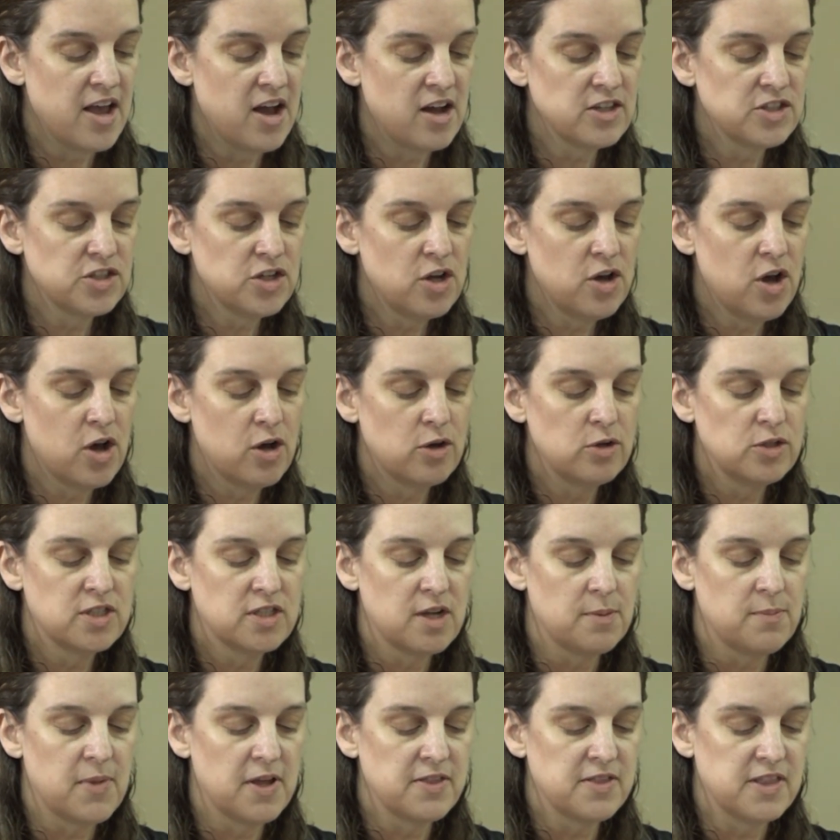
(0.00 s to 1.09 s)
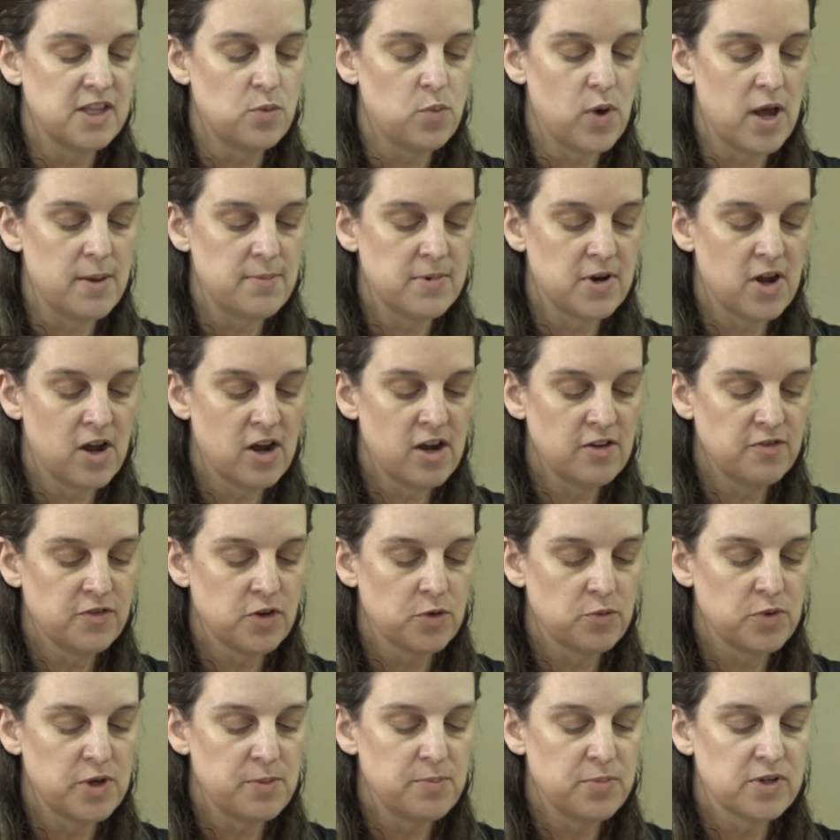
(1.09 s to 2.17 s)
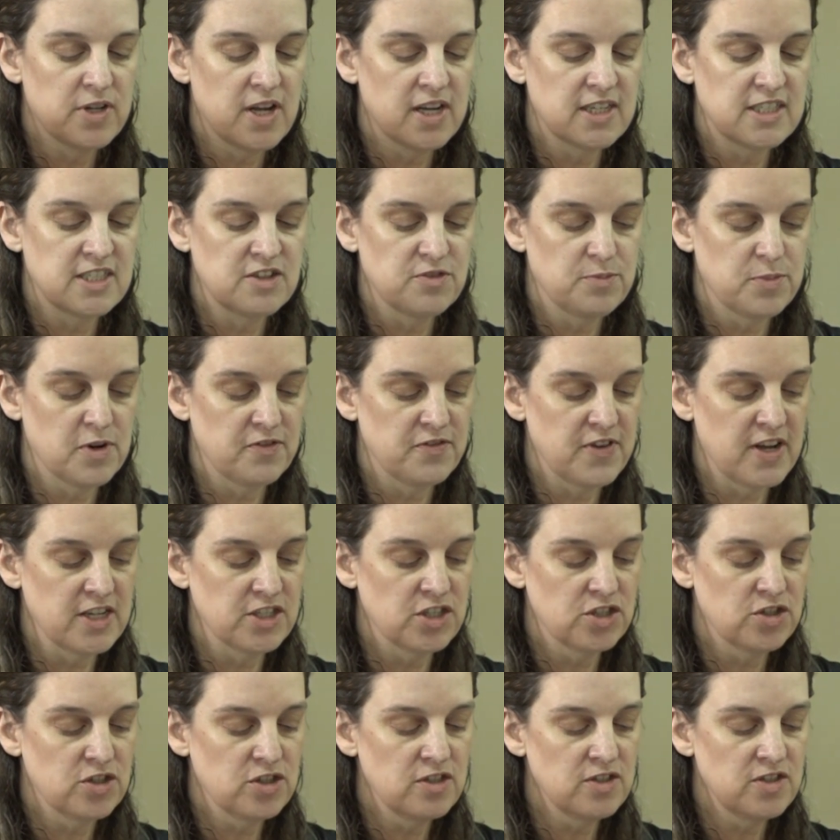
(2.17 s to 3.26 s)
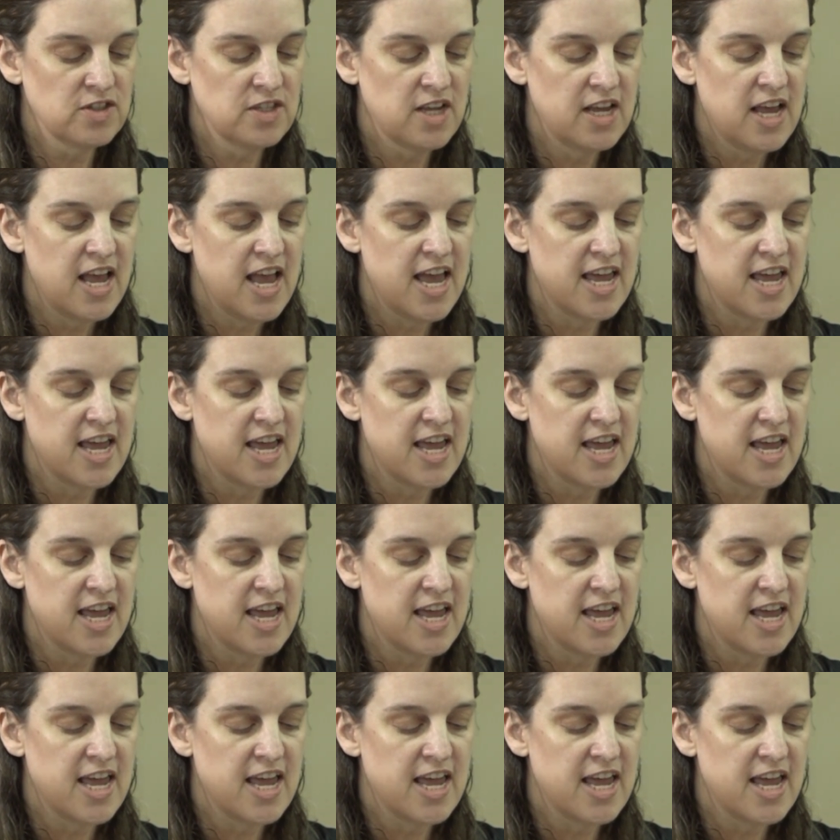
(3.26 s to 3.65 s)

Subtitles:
also host a monthly webinar for reproductive professionals,